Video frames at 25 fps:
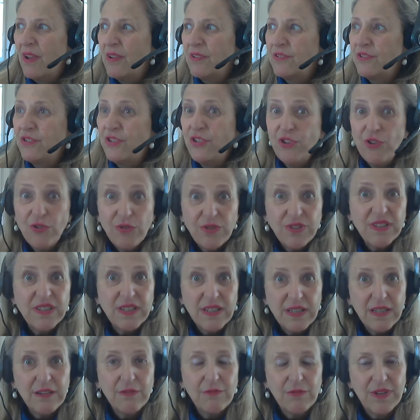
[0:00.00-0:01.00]

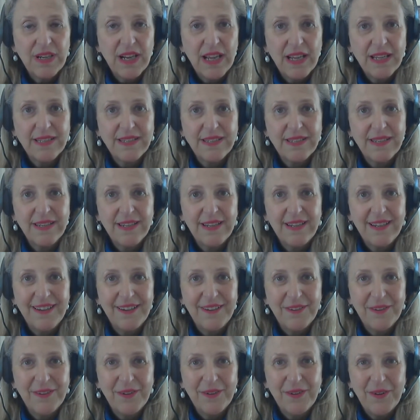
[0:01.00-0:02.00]
duty, would I
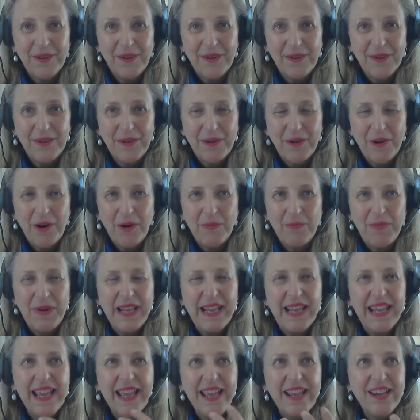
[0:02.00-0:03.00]
say,
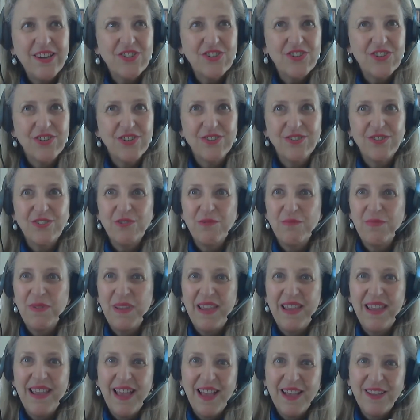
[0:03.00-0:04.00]
obligation to
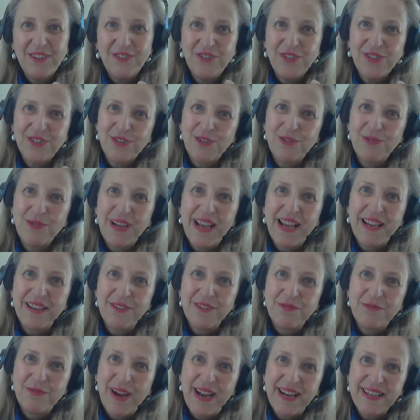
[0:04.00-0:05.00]
be just looking
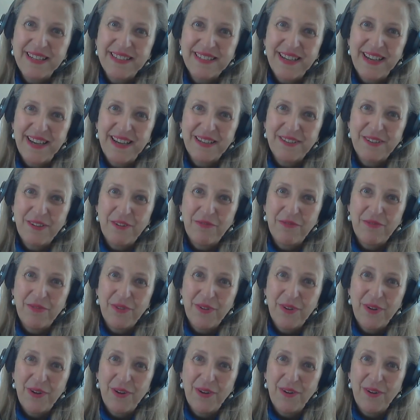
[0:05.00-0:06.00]
the right side of
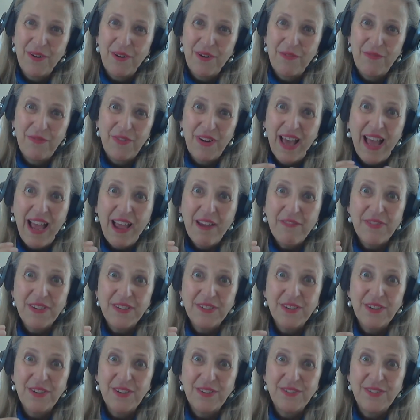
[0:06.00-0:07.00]
life,
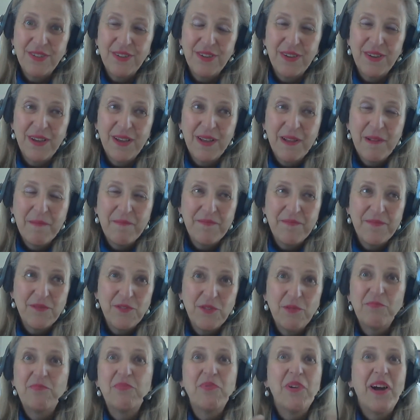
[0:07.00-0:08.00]
and the
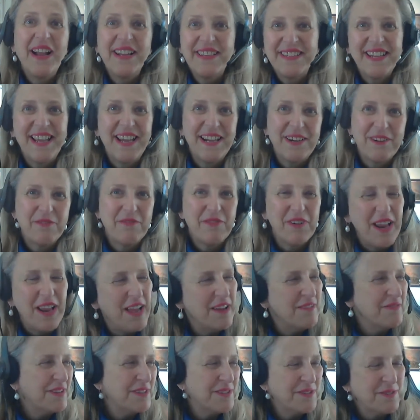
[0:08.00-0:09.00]
bright side of
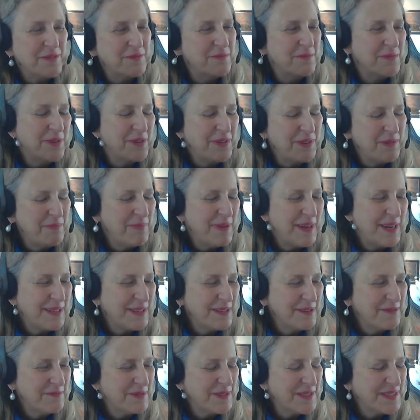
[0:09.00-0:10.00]
life, as Monty
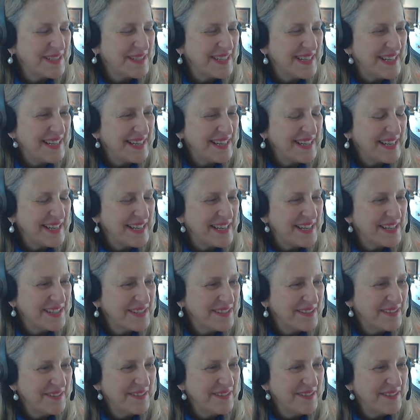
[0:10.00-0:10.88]
Python would say, that is,